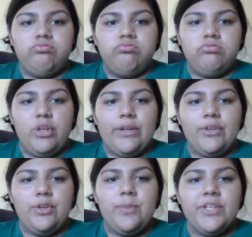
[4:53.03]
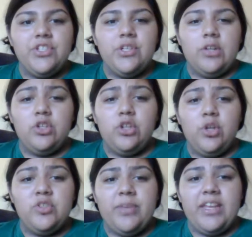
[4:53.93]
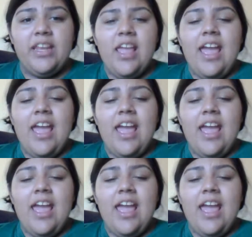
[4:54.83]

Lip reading: We're going to turn the mixture down to low speed